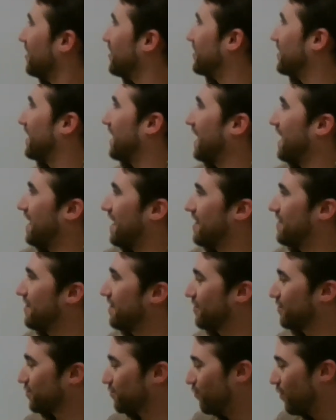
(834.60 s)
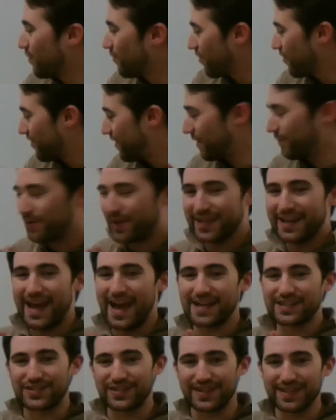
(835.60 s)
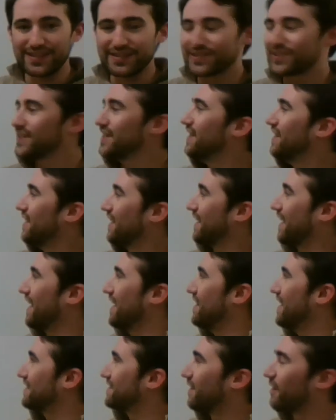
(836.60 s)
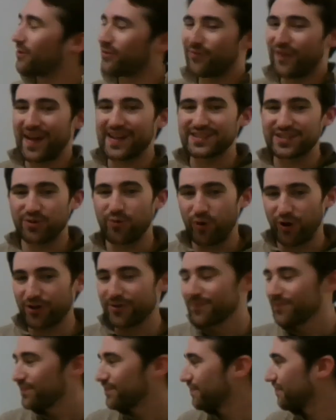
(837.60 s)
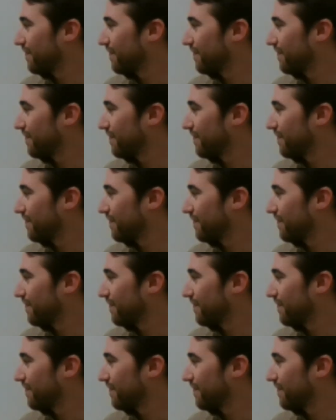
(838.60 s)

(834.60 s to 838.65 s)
Okay, I think there's one more thing we can add to this, okay, and that's another fancy word.